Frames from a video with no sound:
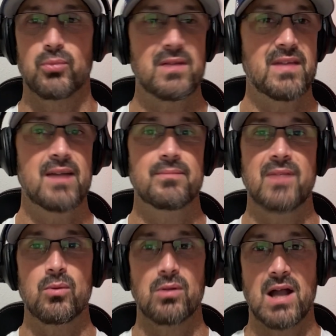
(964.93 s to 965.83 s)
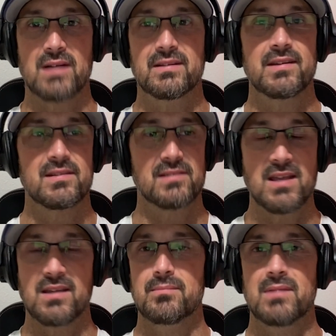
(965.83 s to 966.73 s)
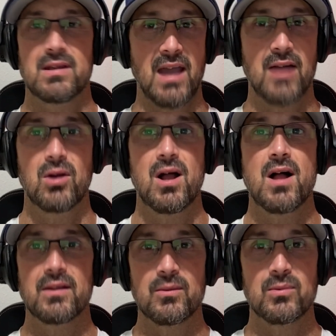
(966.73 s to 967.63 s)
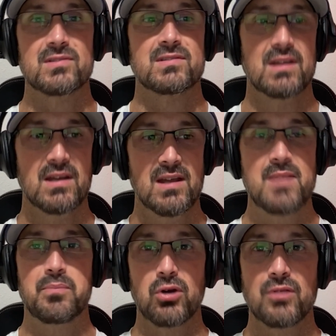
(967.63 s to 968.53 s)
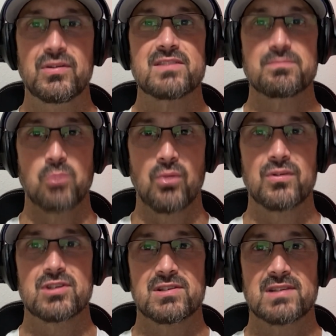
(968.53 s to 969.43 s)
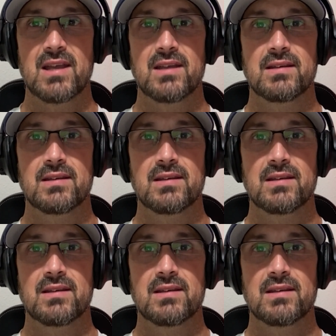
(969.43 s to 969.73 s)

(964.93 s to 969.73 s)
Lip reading: The three of them, they were locked in sync, and Cal Raleigh he proved he is more than just